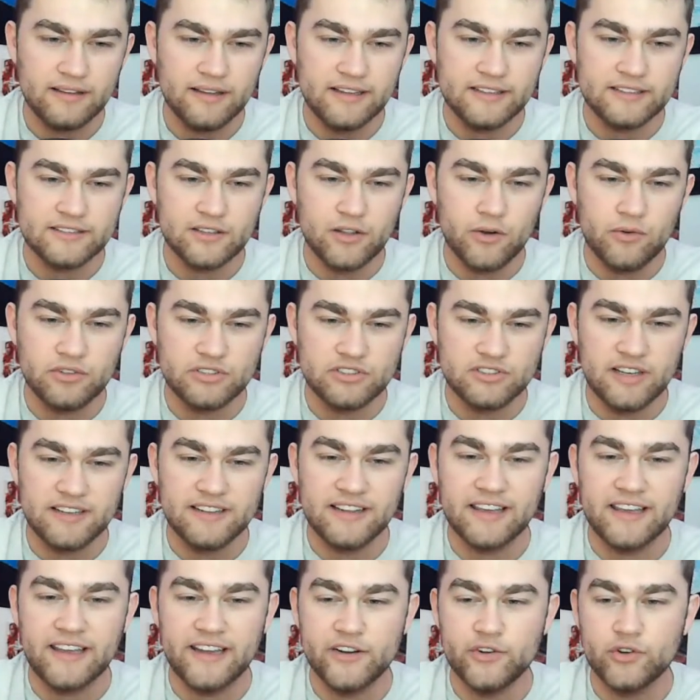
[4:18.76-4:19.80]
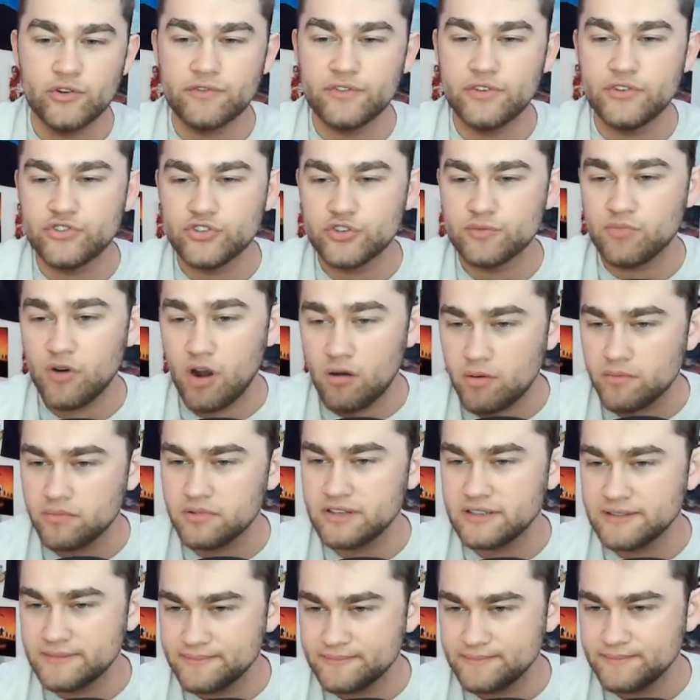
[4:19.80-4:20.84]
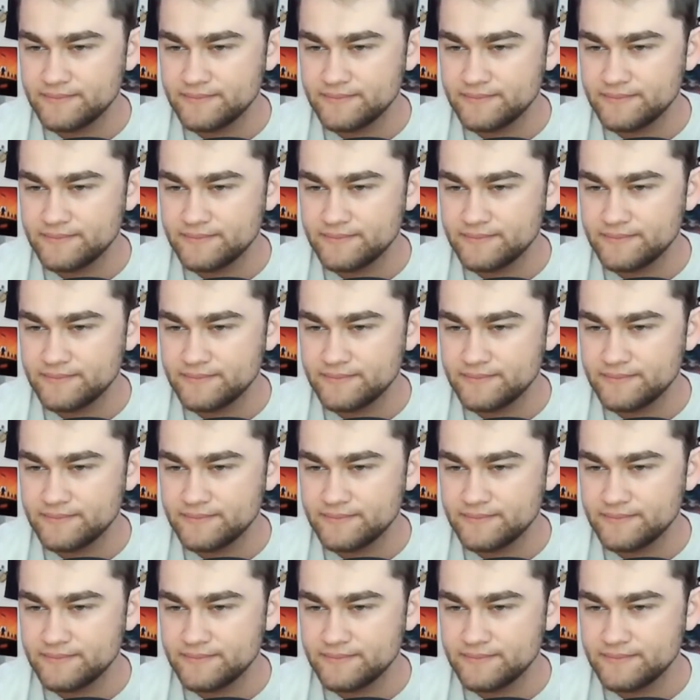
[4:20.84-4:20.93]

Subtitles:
Is Lois Lane the key to your future? Probably.